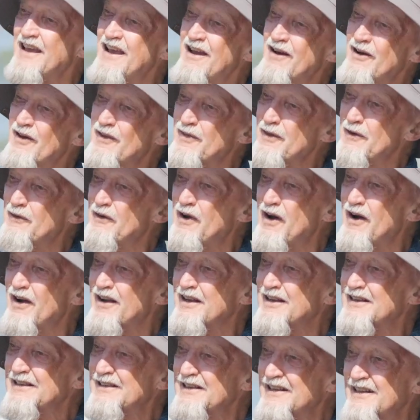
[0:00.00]
there on the rock,
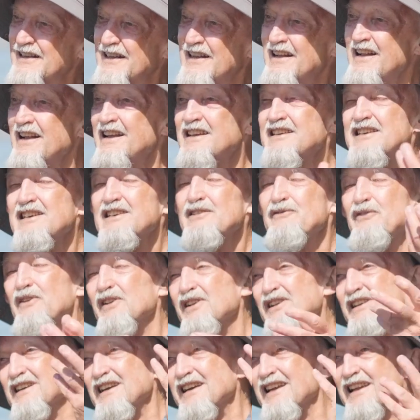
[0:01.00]
just
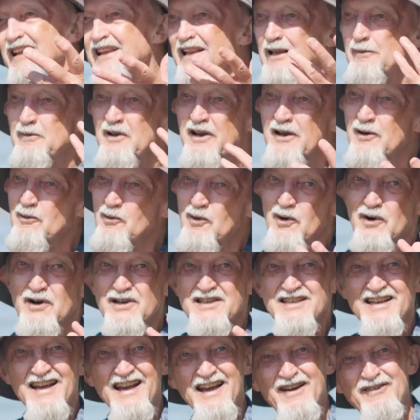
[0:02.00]
filter a little bit of
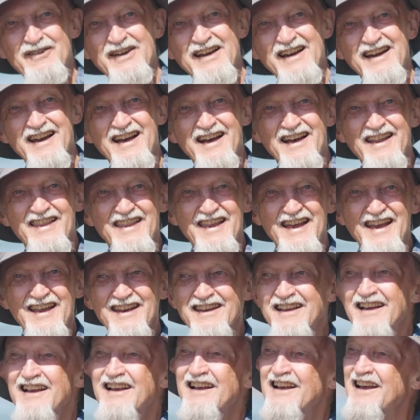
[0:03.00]
water every now and then,
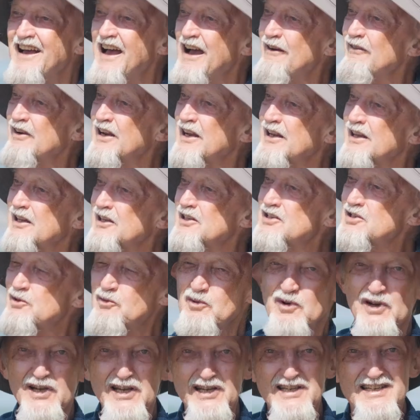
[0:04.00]
have a little
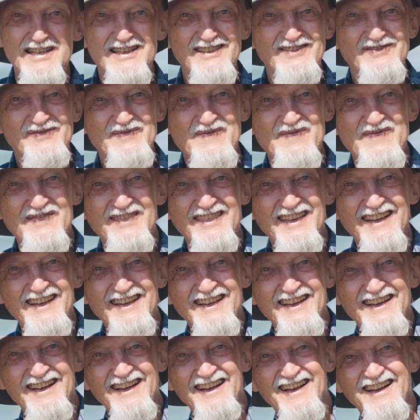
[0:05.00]
squirt.
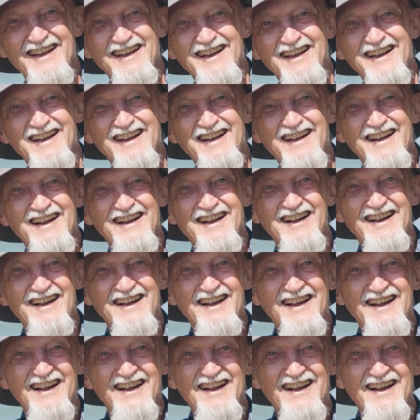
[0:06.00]
Is that why they maybe make
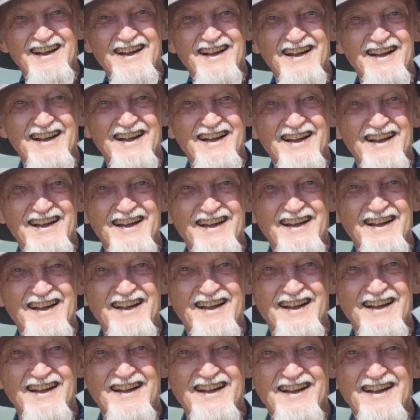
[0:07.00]
good bait? Because they're
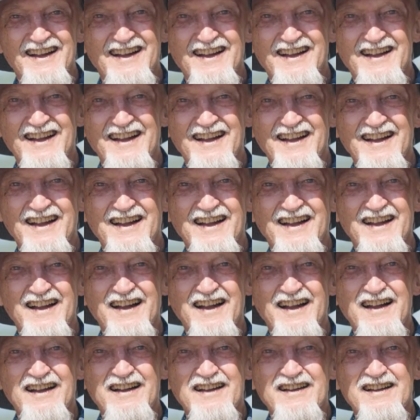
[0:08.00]
essentially like
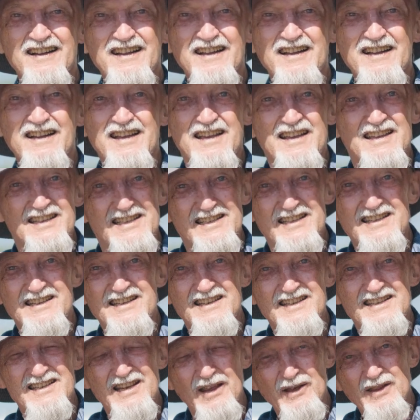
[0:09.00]
a, a meat base.
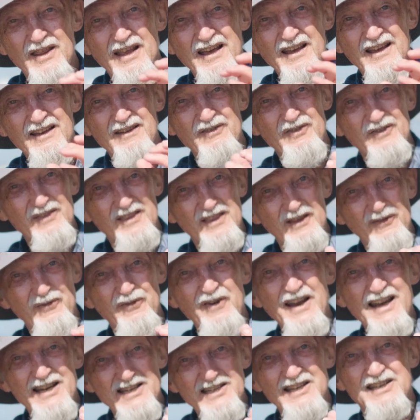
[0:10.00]
So the the
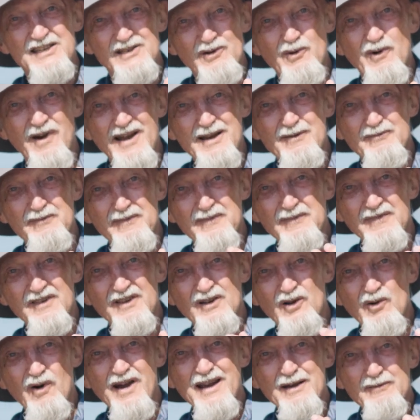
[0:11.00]
flesh is quite
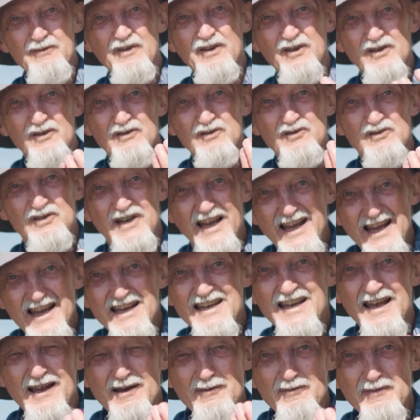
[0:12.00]
quite
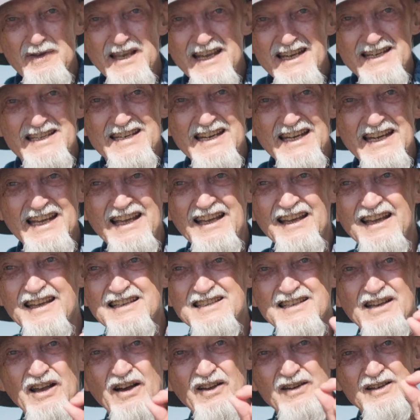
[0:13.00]
red and meaty.
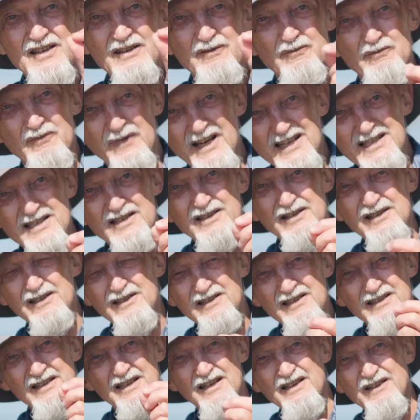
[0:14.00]
It's got
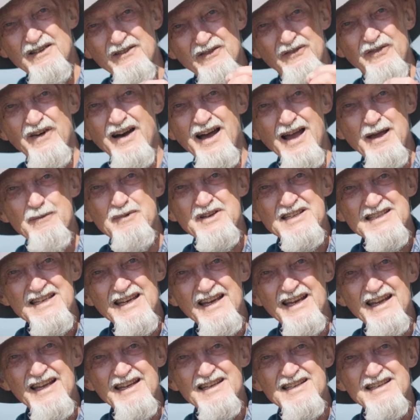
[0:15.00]
muscle fibers
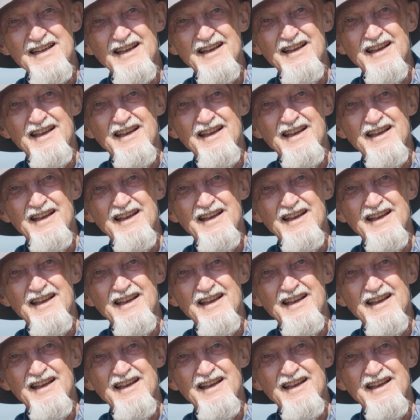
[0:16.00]
in it.